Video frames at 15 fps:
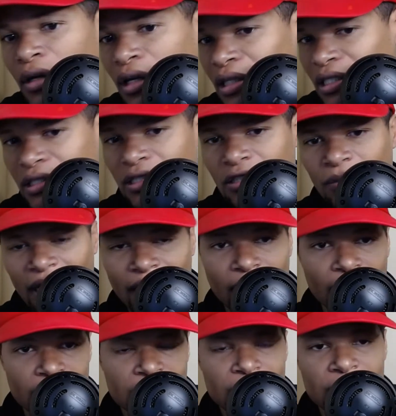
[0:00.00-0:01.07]
this is just my
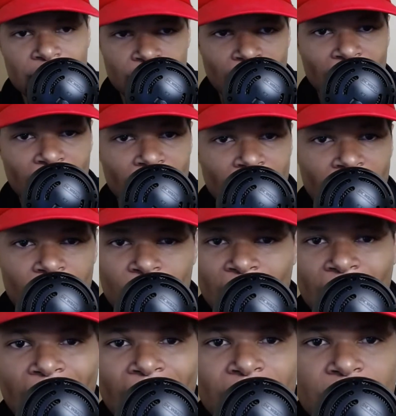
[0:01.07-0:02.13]
hunch. This is just my gut,
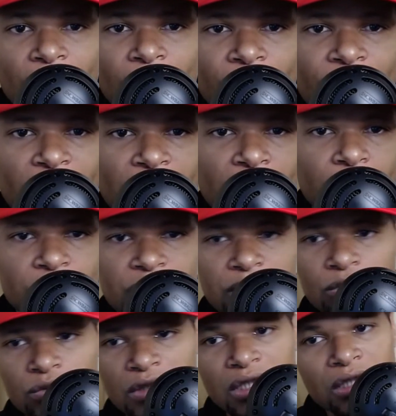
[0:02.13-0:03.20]
but I don't think it was
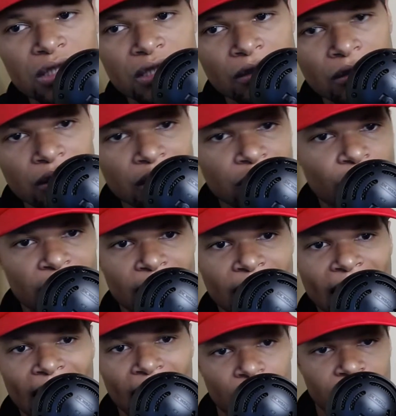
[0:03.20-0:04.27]
just really skilled independent
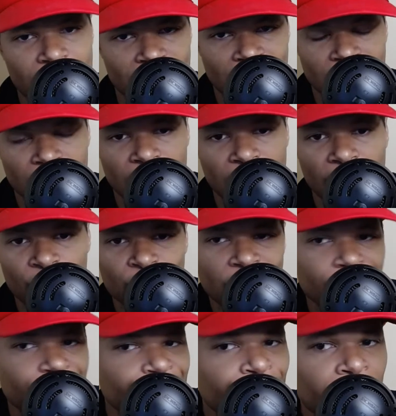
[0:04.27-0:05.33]
hackers. I think the
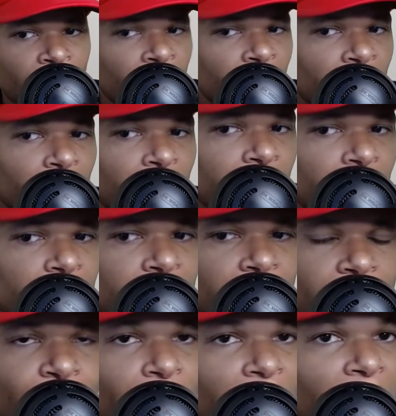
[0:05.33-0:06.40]
government
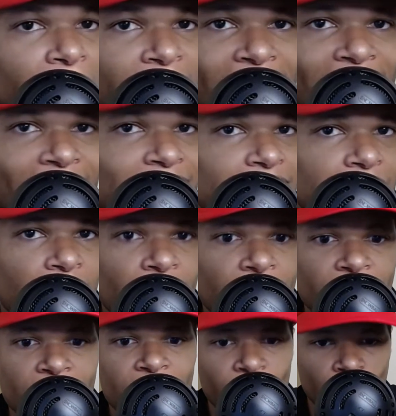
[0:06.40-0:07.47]
probably has it
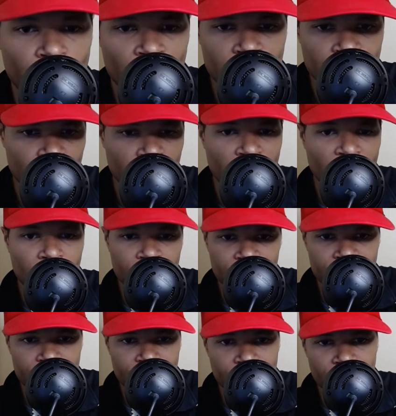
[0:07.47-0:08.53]
already in the works where they're able
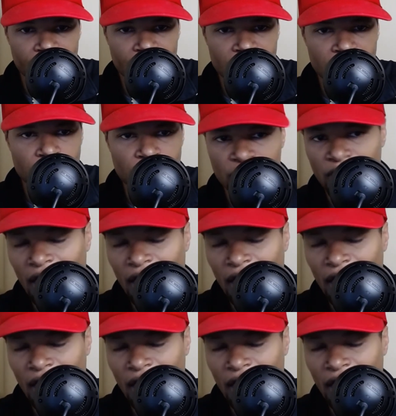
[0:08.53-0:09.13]
to do this, and they're